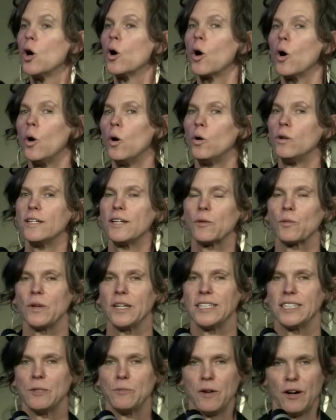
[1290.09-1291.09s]
cold and
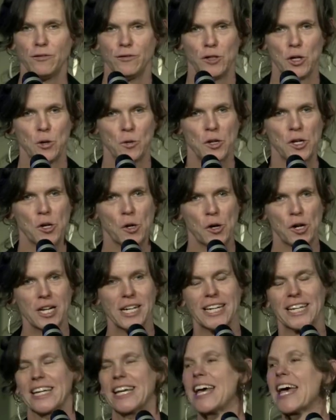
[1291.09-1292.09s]
windy Buffalo, New York.